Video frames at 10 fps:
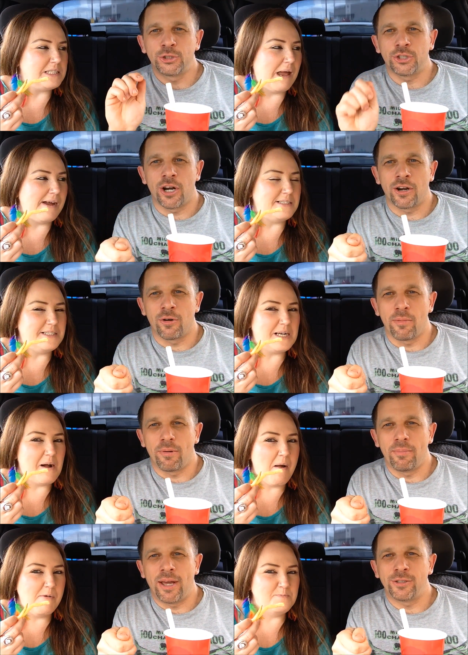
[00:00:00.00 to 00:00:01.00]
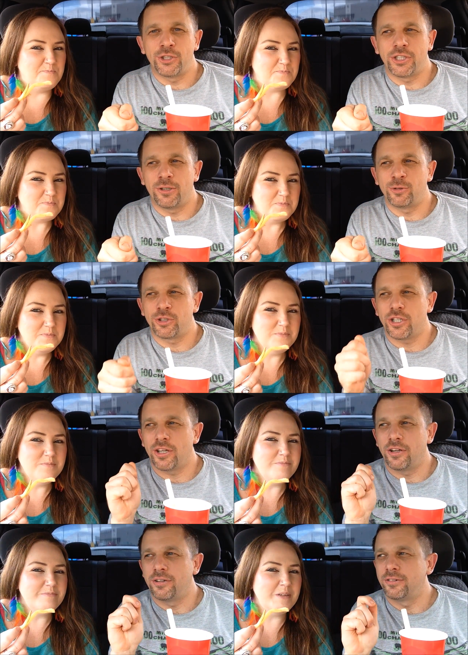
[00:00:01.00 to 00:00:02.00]
Speaker 1: Start her up, oh man, she sounds just
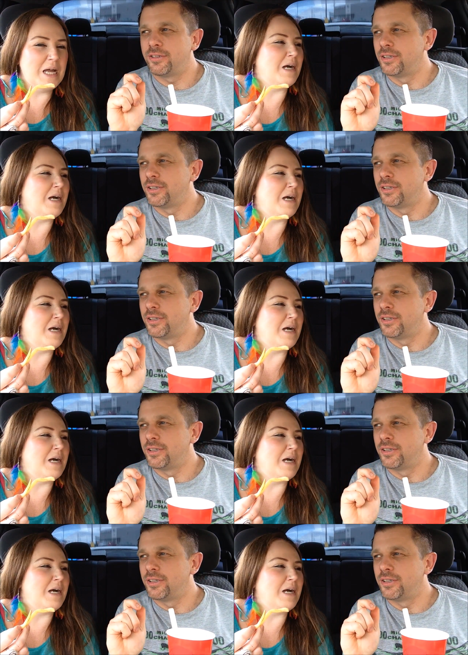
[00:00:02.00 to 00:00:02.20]
like a...